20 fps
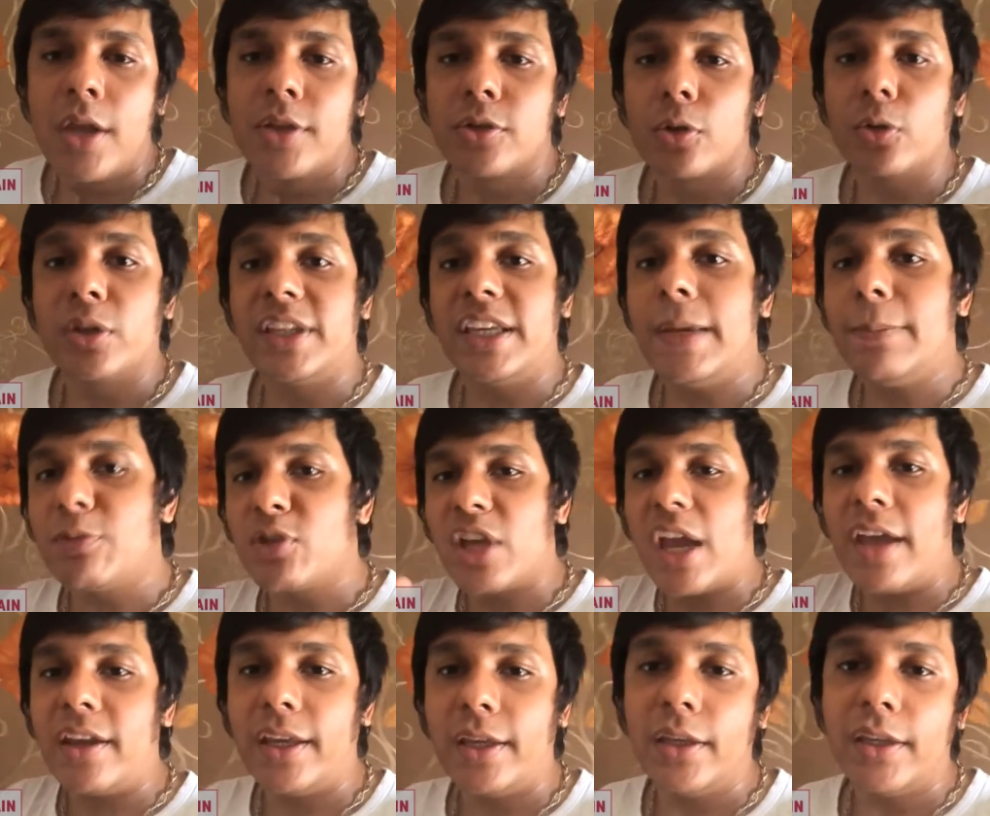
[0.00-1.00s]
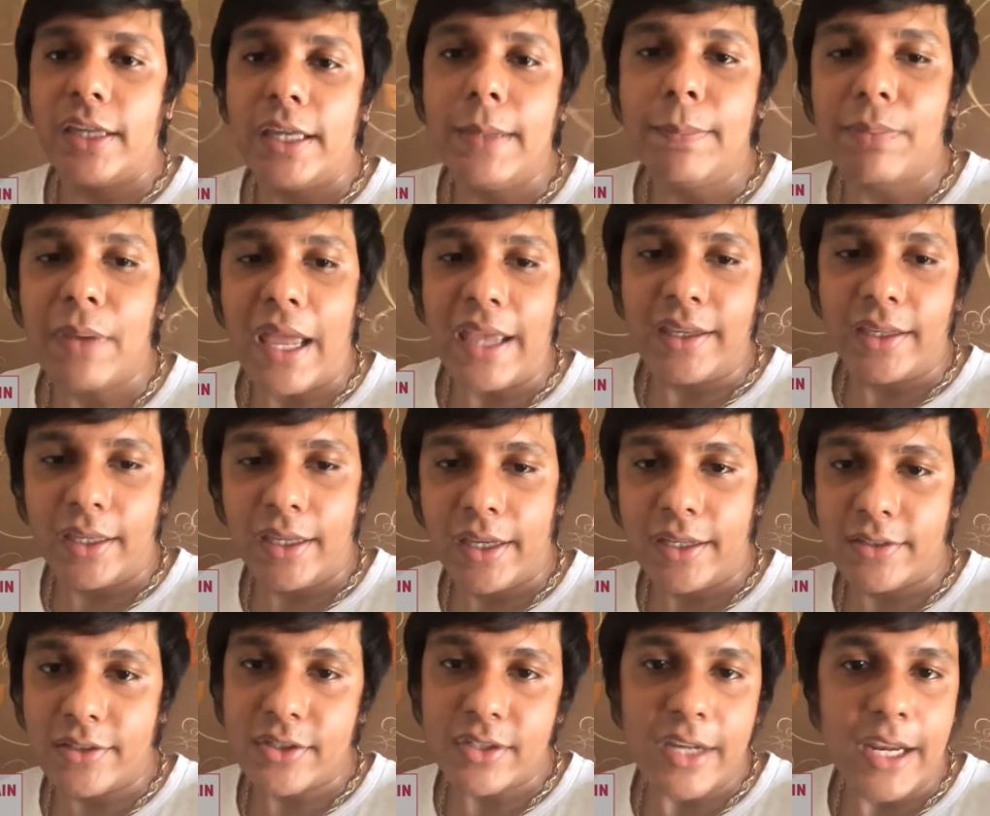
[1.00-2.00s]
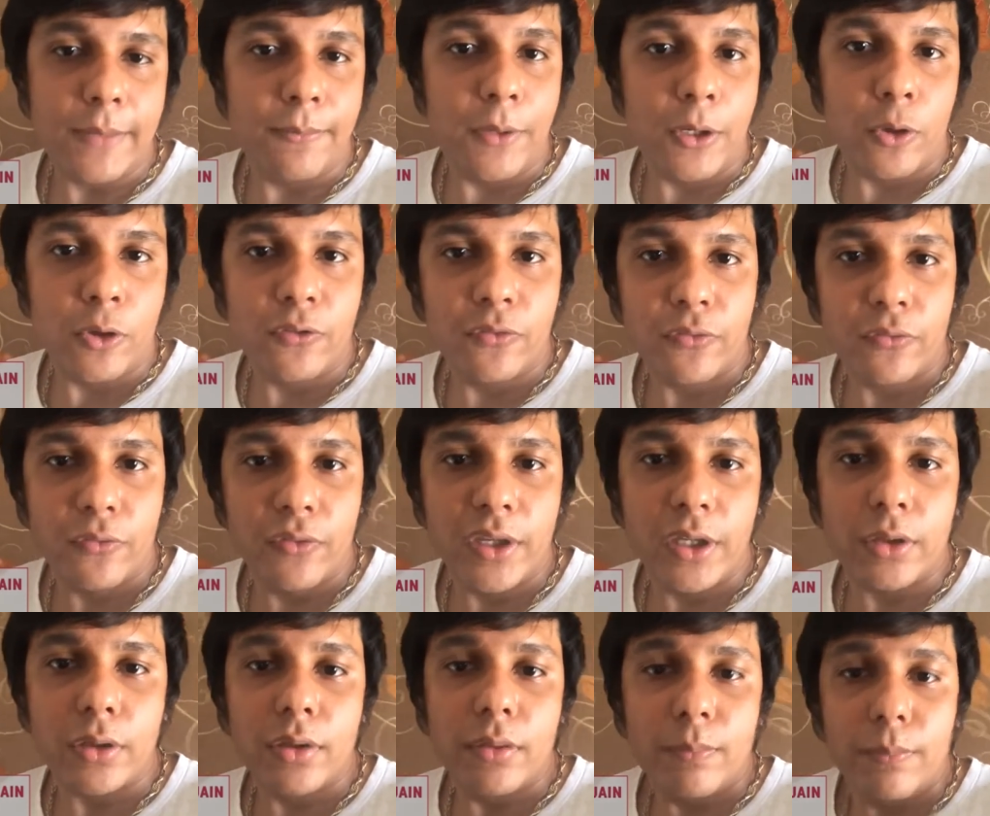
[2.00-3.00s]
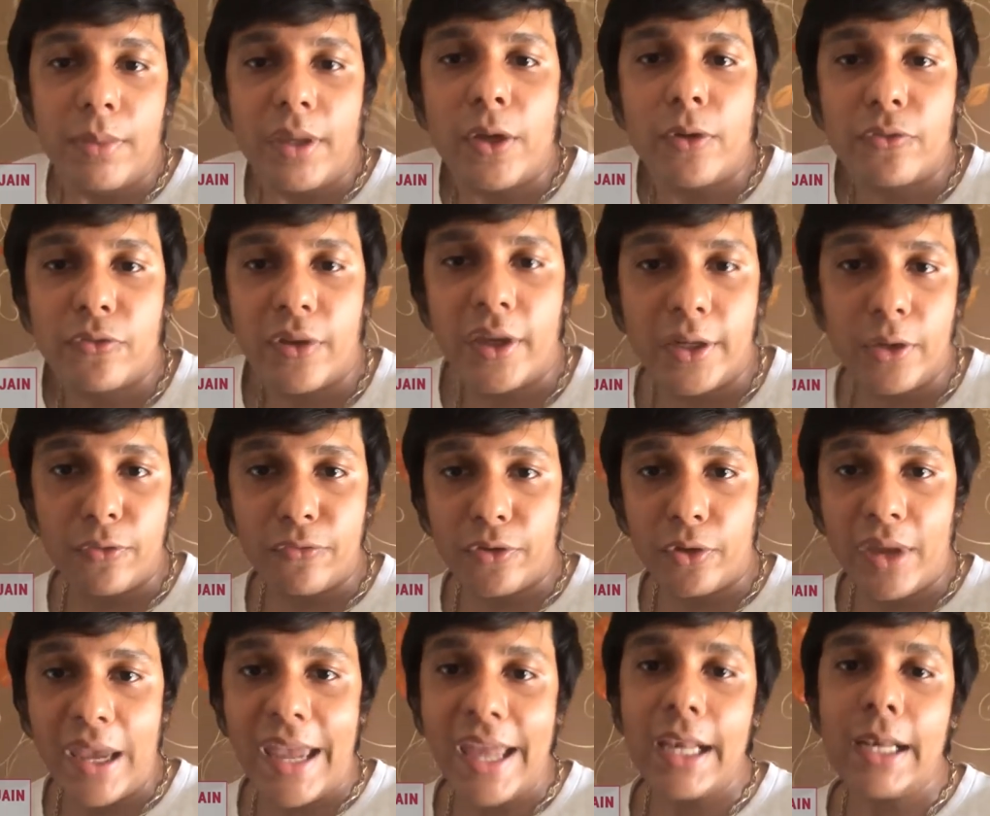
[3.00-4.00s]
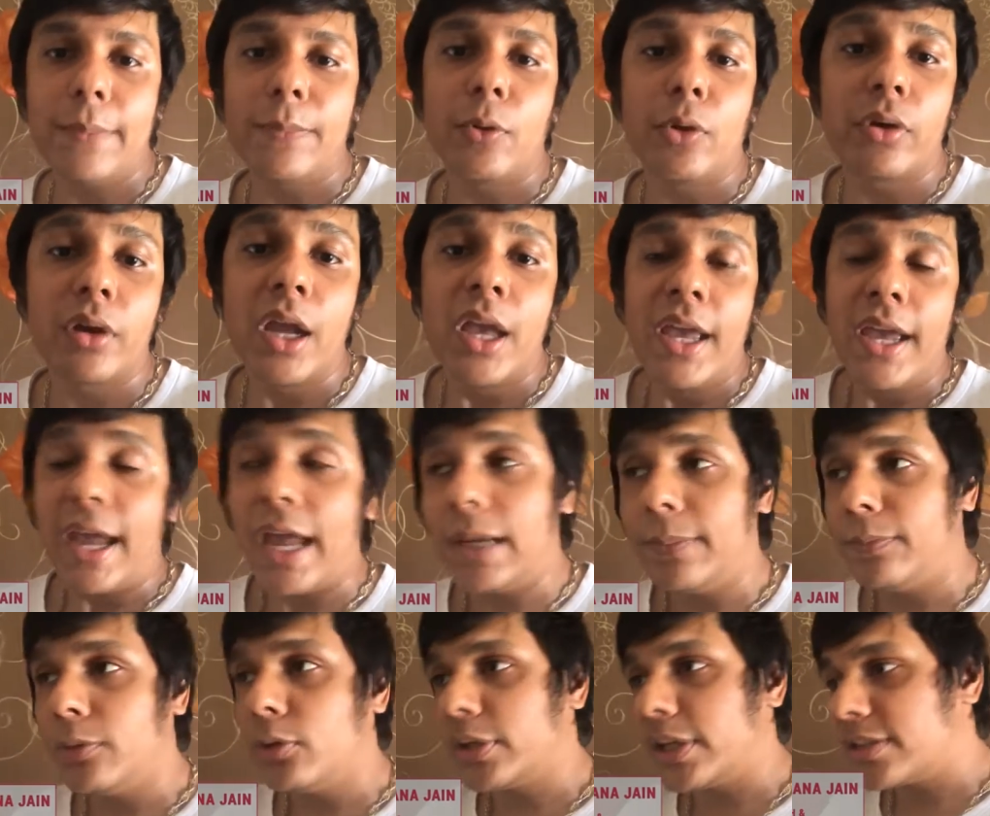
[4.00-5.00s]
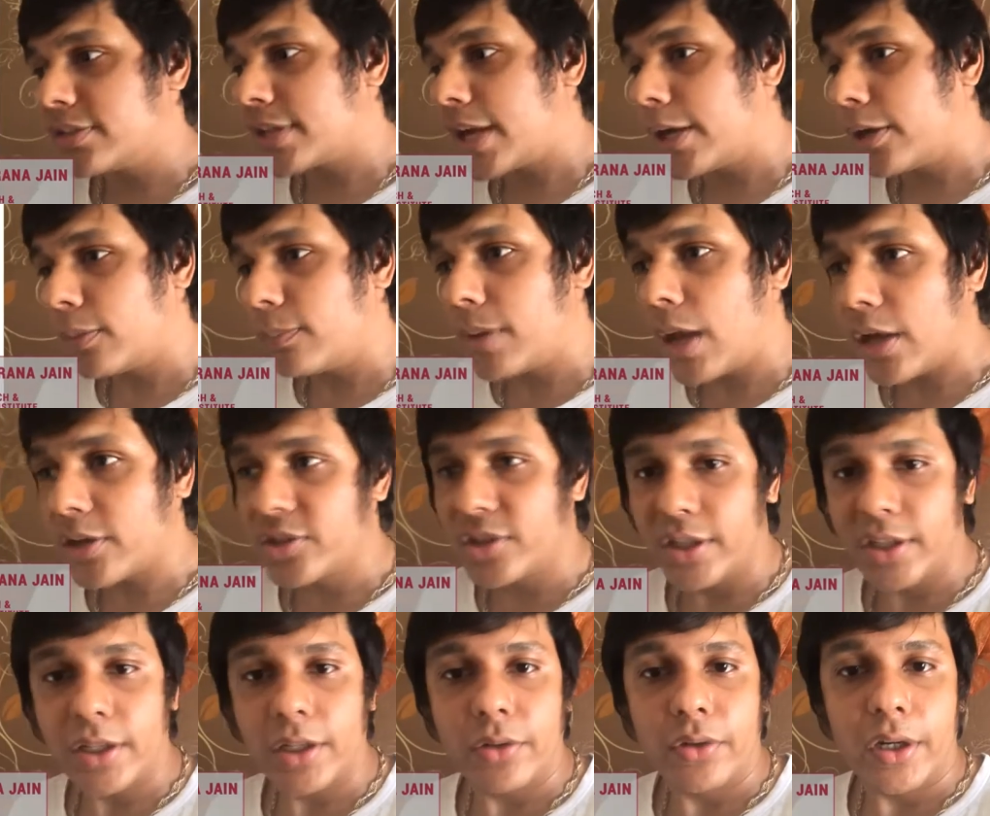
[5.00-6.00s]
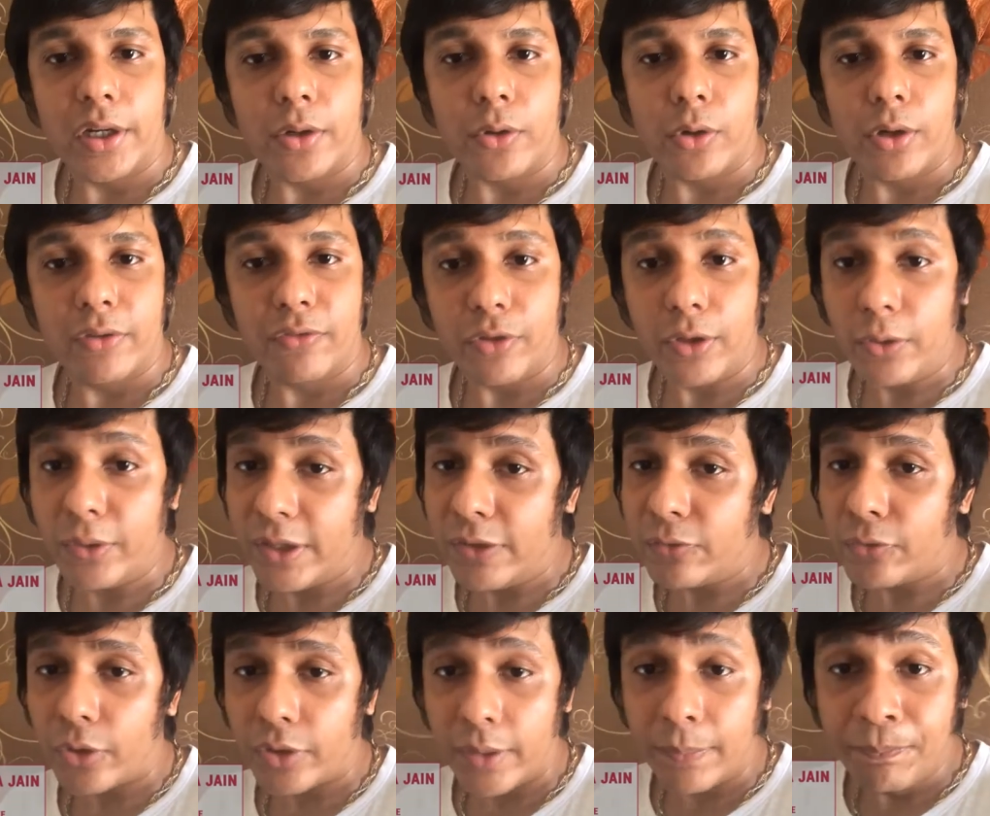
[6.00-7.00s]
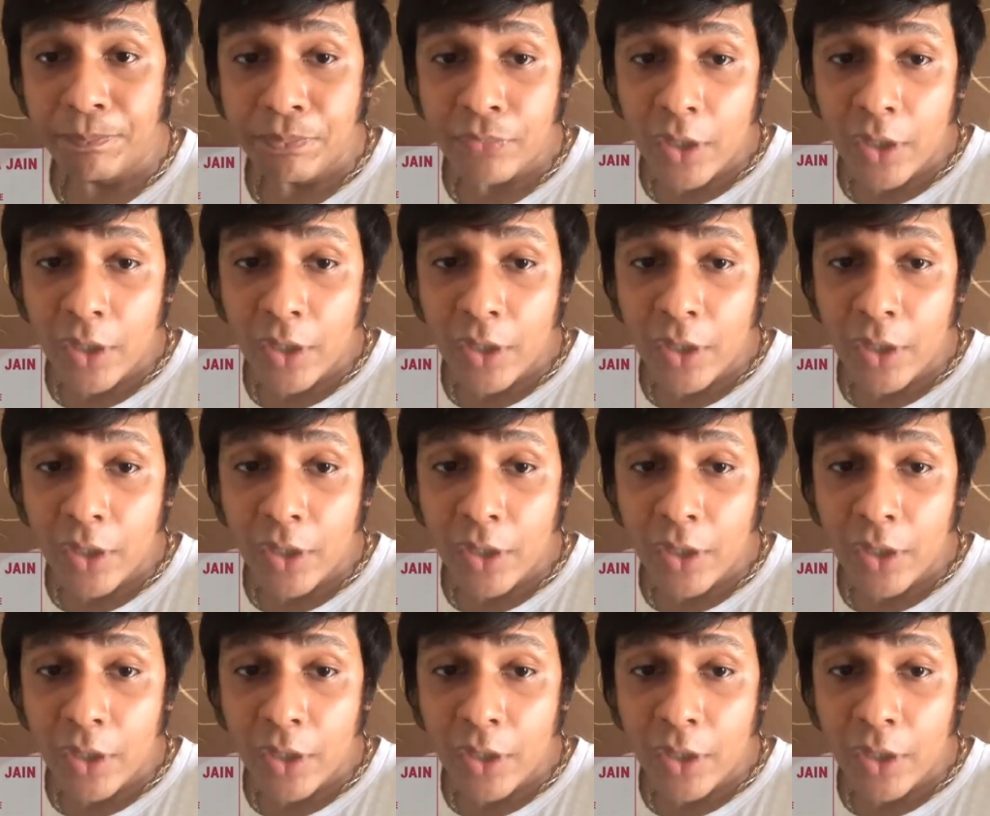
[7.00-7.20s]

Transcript: So keep sharing, keep liking, and just let me know if we could be of any of your help or help you kickstart your blockchain career, or if you're looking for a